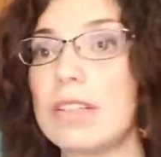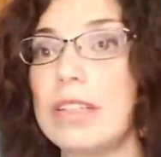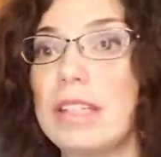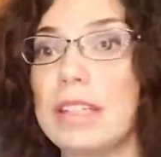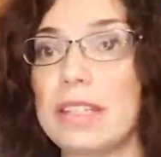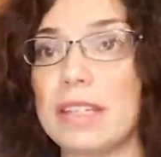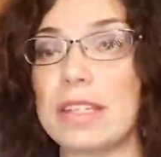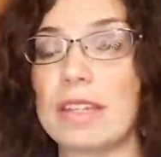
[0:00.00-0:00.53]

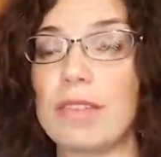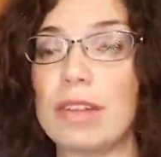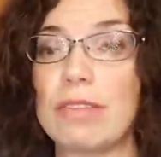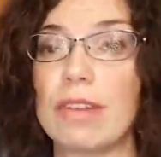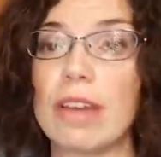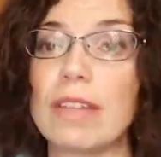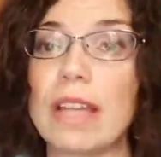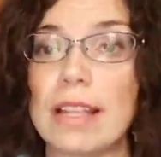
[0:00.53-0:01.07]
this is a
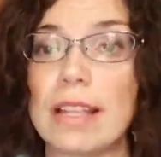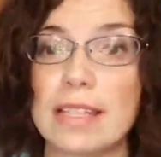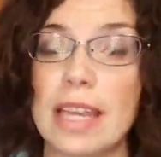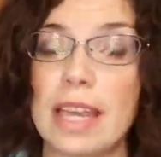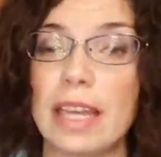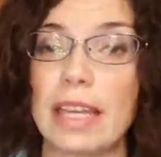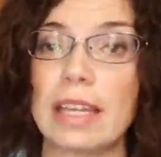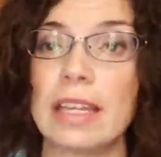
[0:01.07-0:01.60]
75-gallon
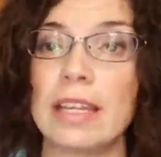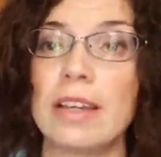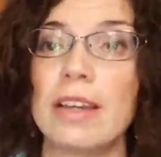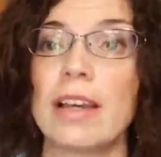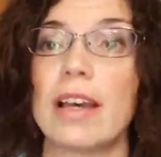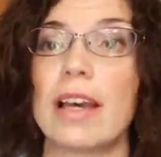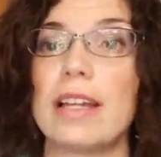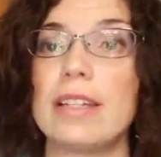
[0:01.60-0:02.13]
tank.
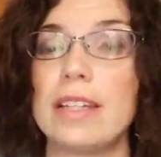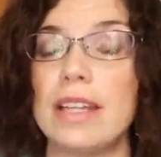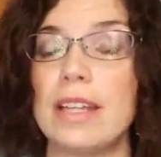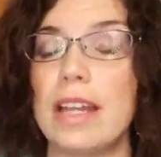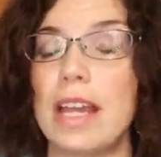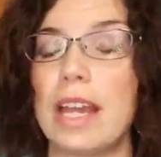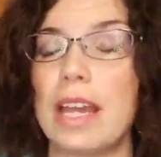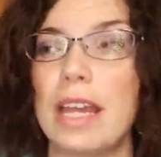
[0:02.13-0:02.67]
I did
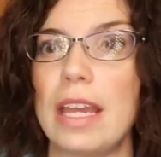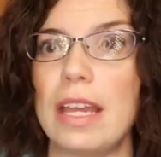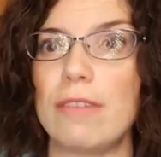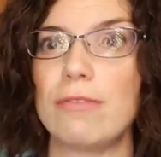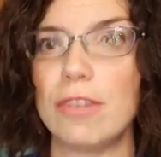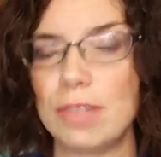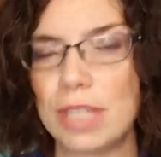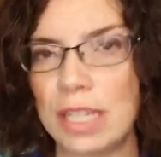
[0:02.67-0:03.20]
a
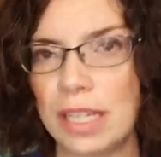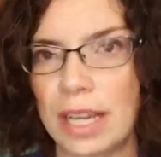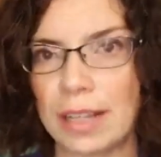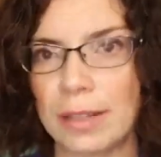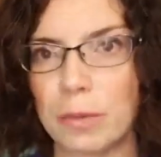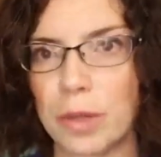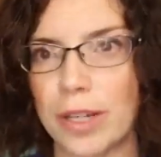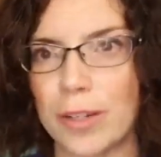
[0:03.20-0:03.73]

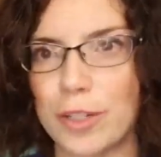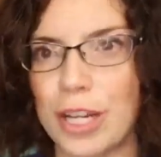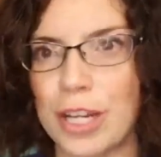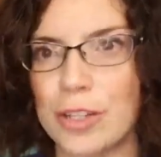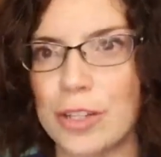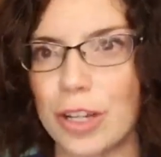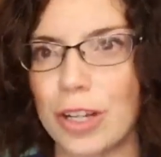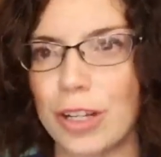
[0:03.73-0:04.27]
15-gallon water
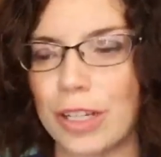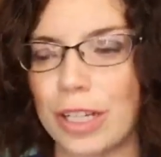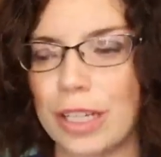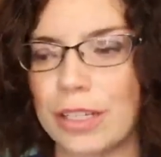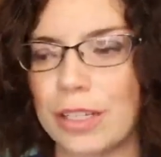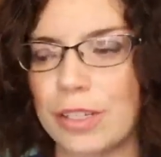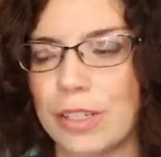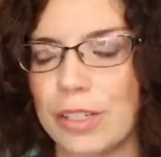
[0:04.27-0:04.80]
change on
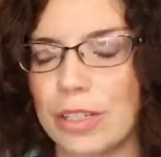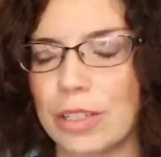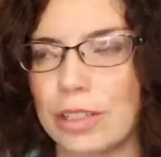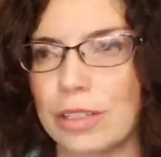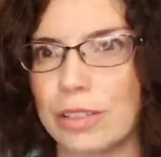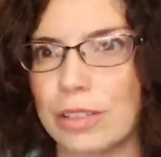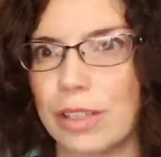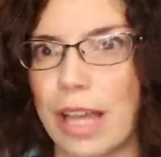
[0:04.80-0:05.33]
it
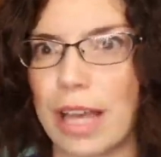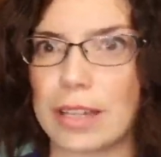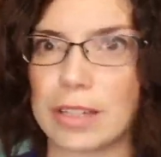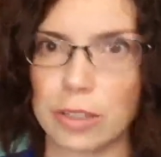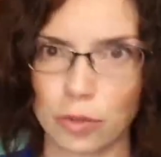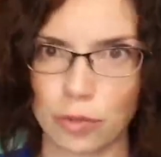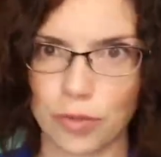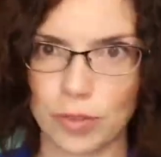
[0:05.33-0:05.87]

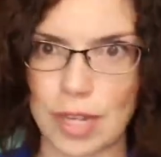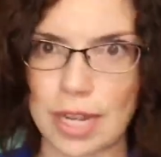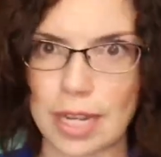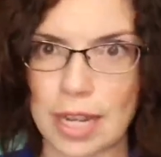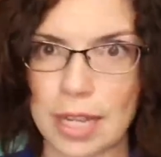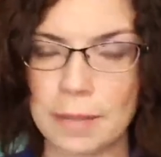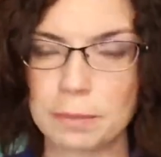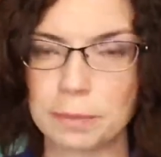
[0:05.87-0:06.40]
last
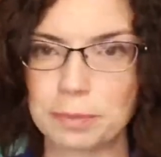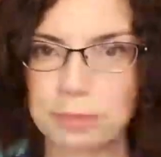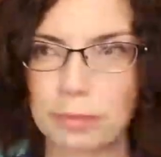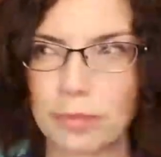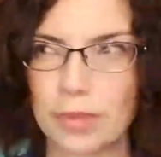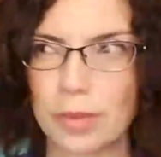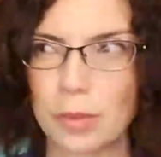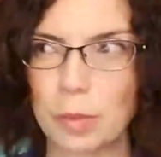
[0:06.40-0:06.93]
Friday.
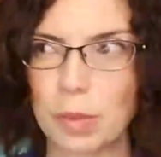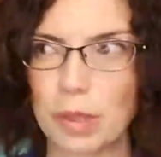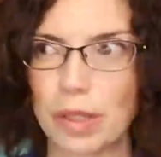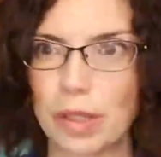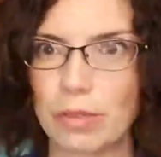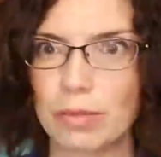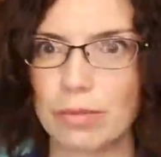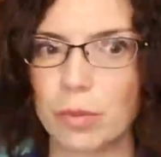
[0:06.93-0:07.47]
It would have been
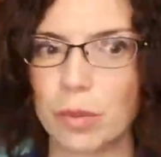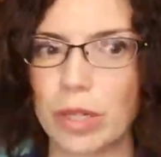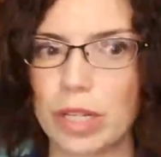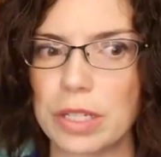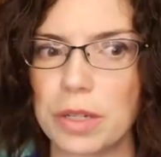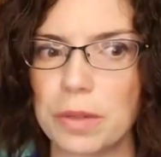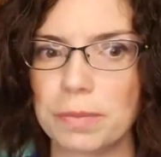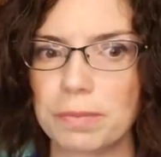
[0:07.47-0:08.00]
like 4
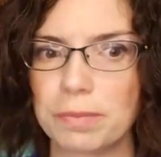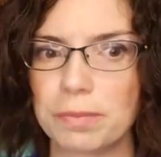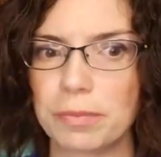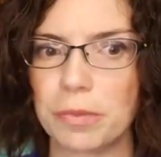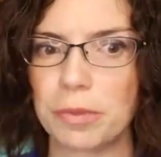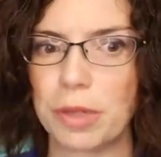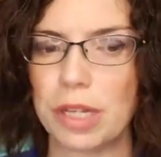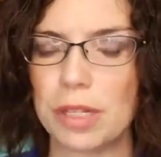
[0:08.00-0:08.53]
days ago,
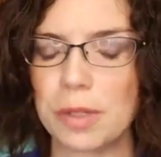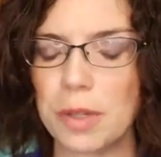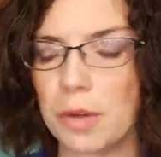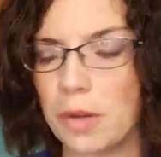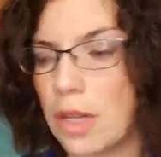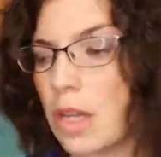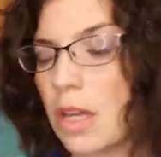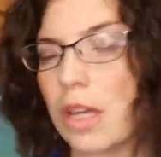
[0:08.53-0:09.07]
3 days ago.
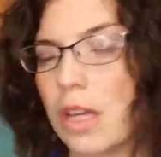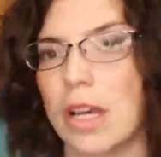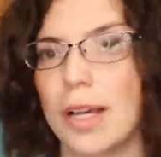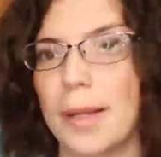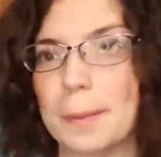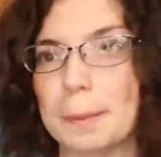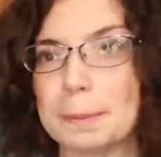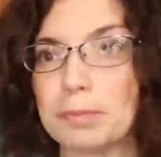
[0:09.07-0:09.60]

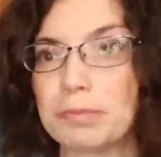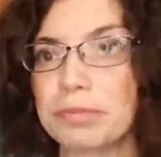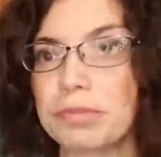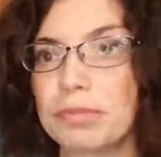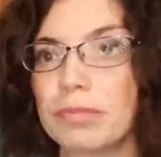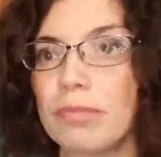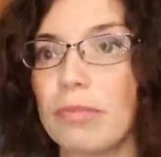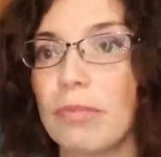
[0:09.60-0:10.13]

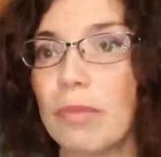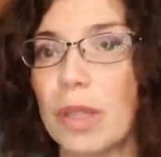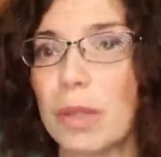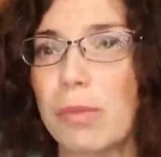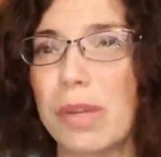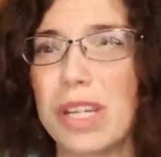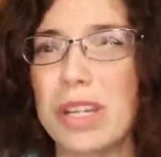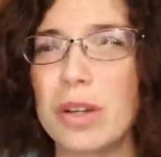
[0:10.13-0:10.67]

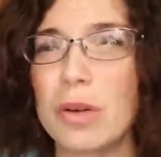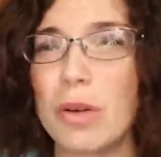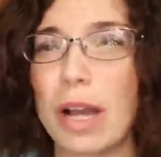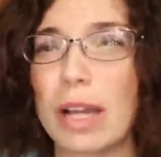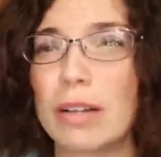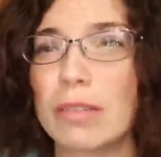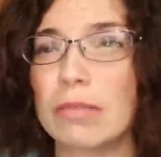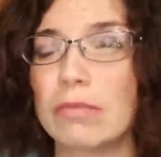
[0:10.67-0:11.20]
But I
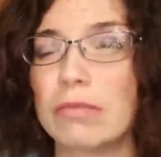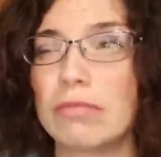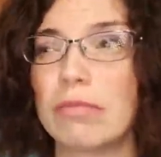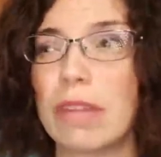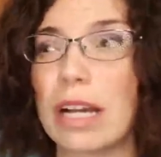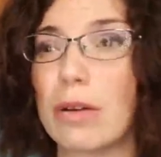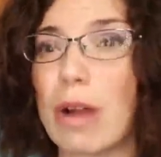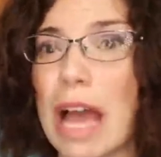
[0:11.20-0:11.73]

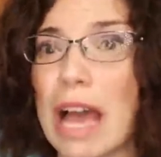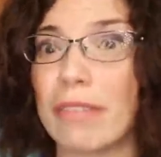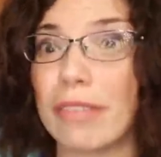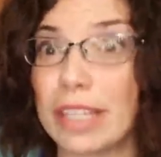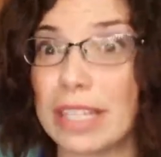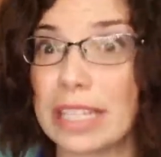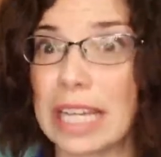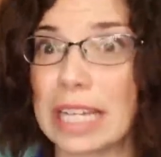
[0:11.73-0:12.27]
don't have a
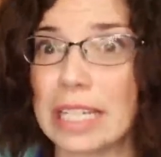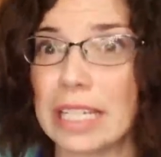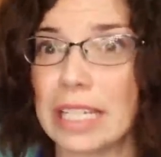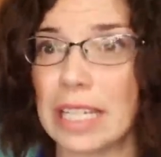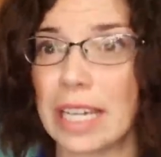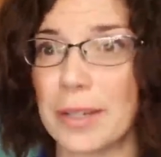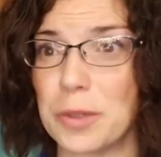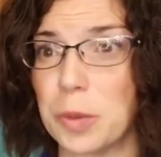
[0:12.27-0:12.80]
set
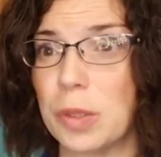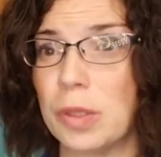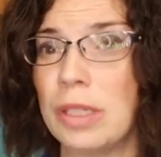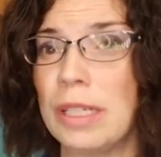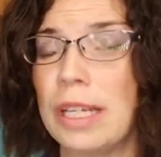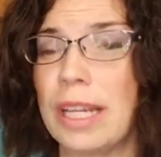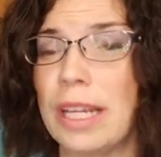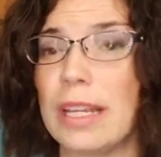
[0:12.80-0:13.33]
schedule.
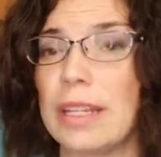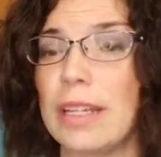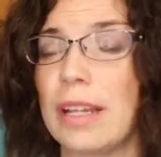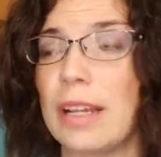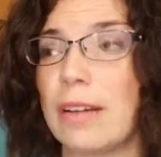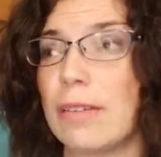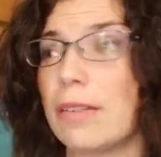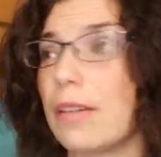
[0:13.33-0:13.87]

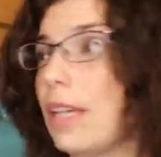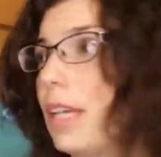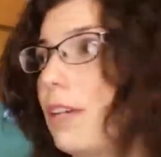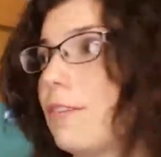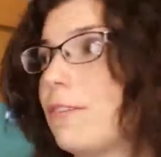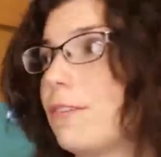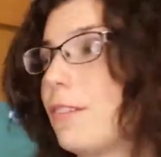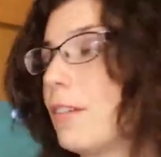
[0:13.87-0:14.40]
Now,
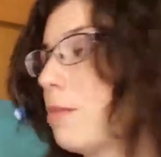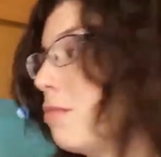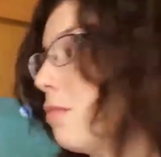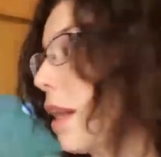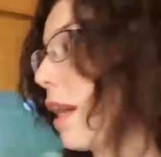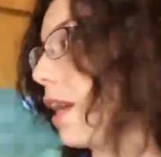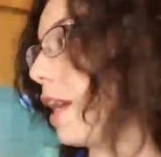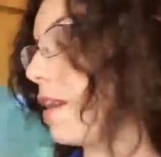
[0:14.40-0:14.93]
if
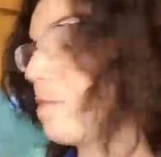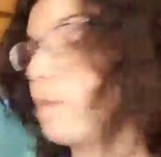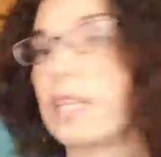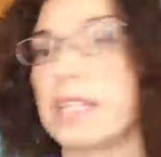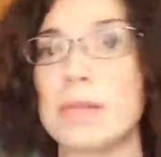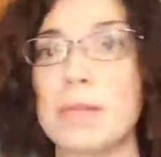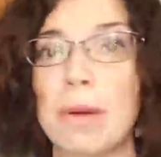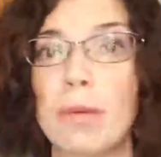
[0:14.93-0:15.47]
I'm
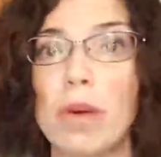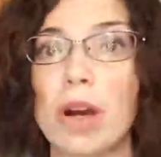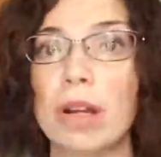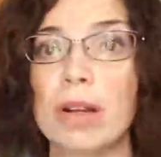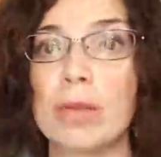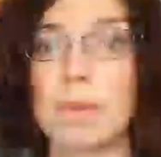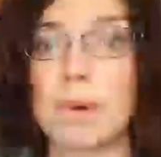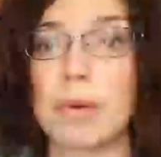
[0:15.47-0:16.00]
testing my water
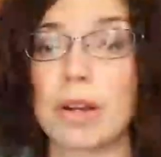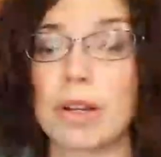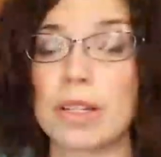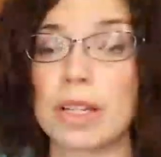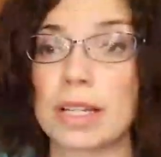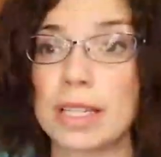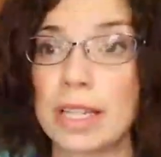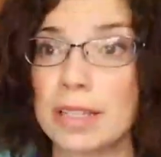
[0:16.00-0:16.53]
and my water's
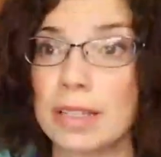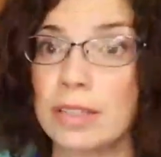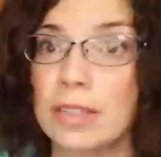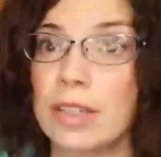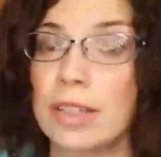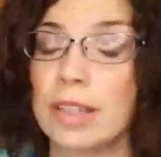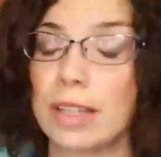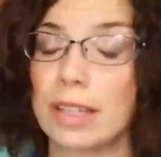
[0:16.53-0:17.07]
not testing
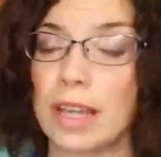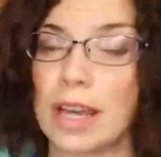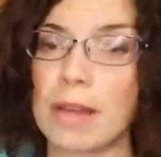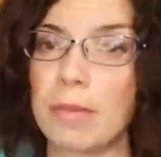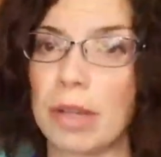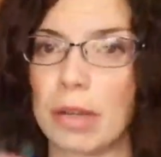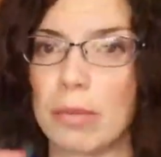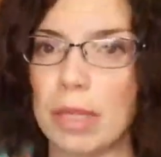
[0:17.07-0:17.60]
good, then yeah,
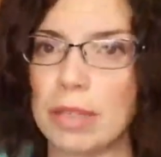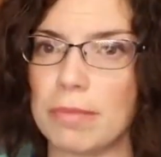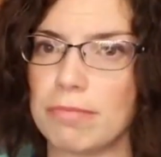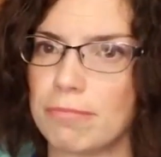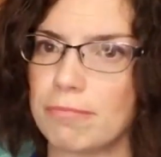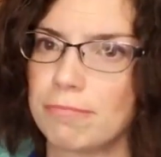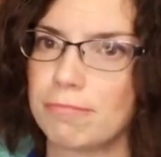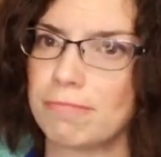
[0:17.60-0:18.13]
I'm gonna be
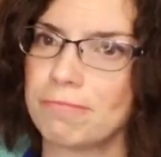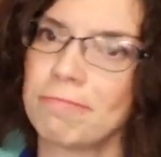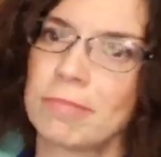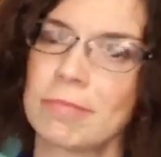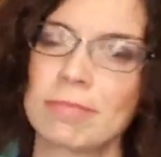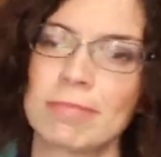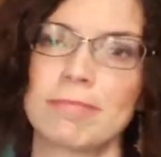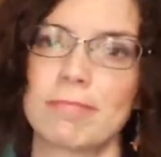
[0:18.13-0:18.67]

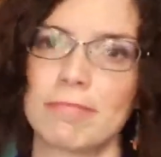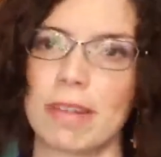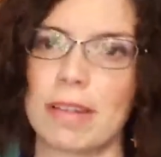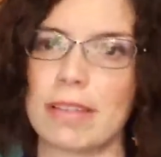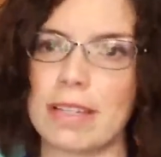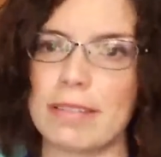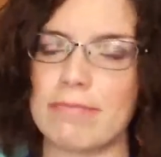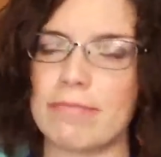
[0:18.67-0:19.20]

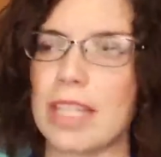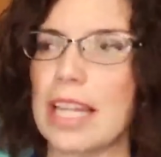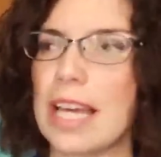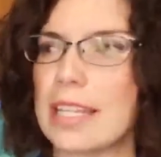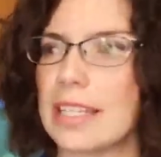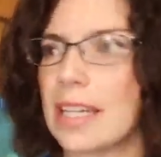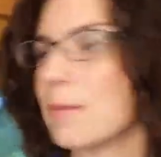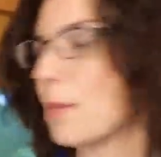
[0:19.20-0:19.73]
like the
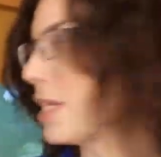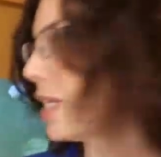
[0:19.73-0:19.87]
last time I